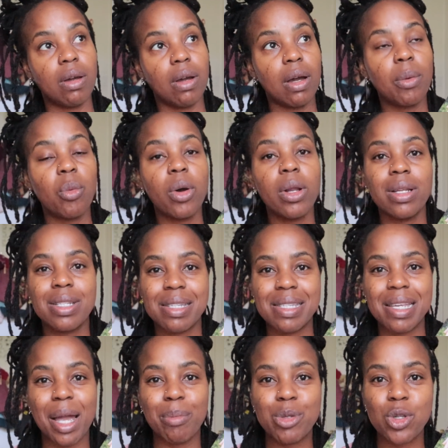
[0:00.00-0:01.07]
I wanted to
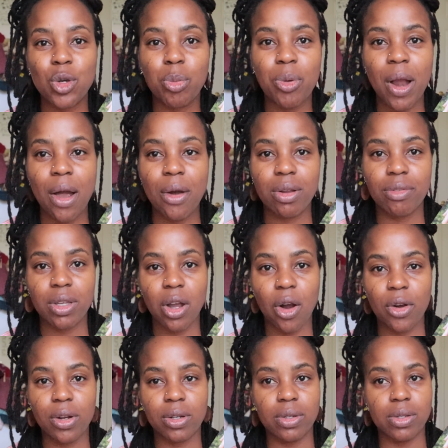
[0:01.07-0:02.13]
say I'm so proud of the
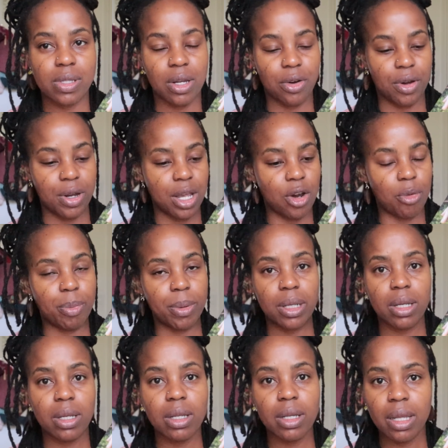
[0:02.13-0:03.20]
articles that are in here,
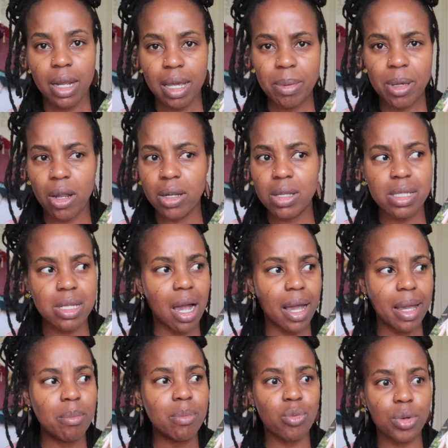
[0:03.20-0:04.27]
but can I be honest?
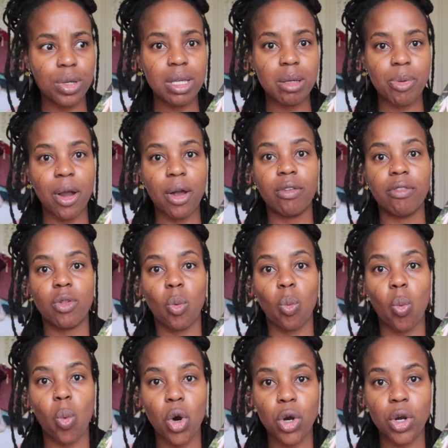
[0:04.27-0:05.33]
I'm really proud of the
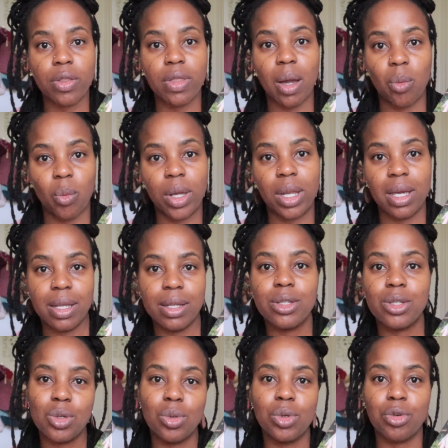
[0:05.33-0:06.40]
work that went
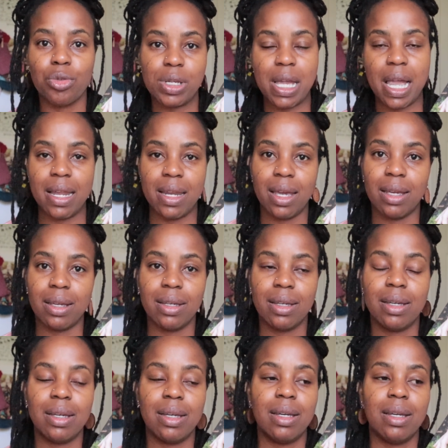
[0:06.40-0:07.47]
into creating
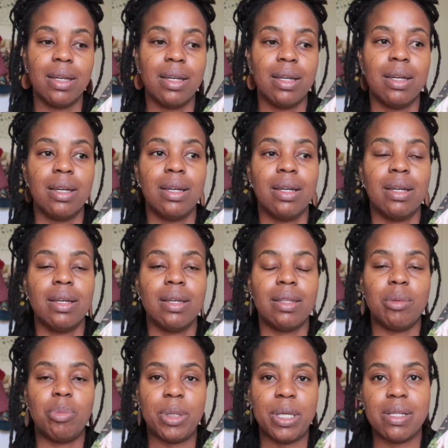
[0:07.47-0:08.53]

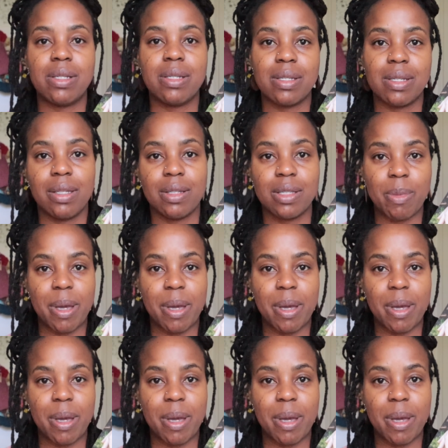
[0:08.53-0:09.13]
the pieces in this